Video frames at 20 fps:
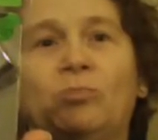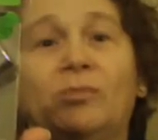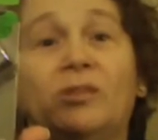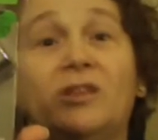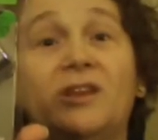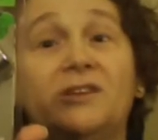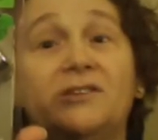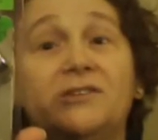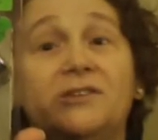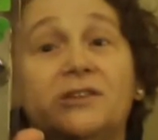
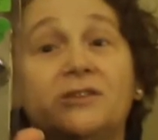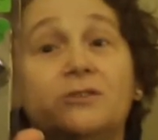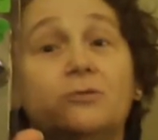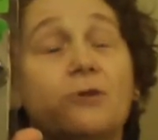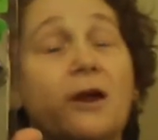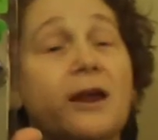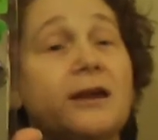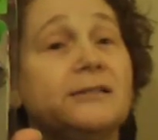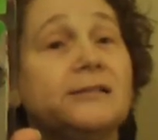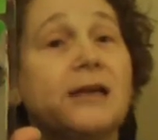This is
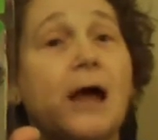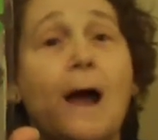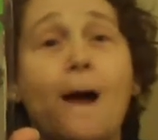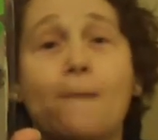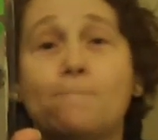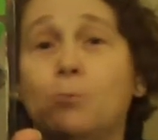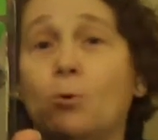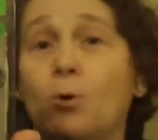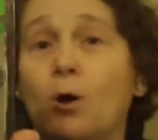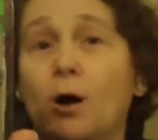great
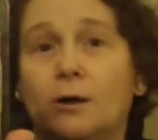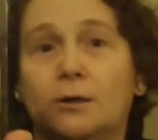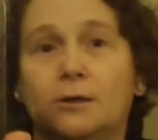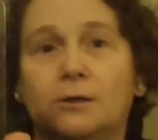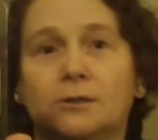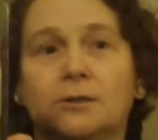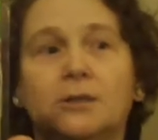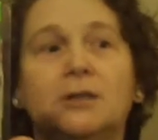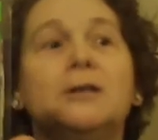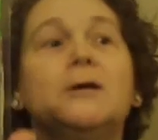top water.
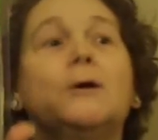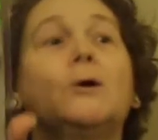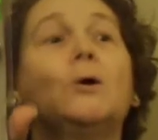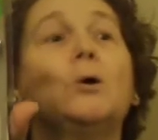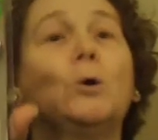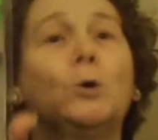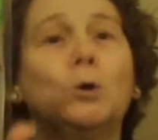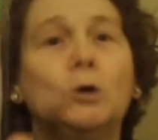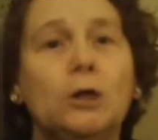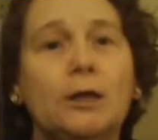
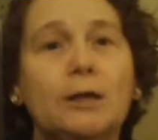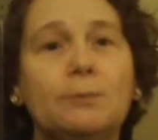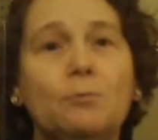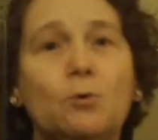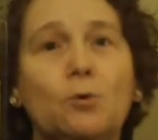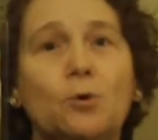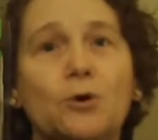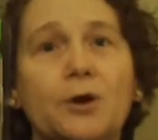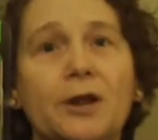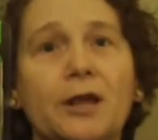Early
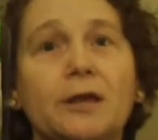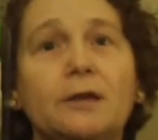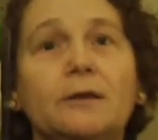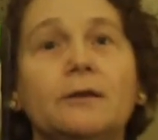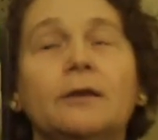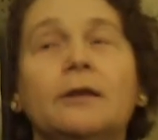morning,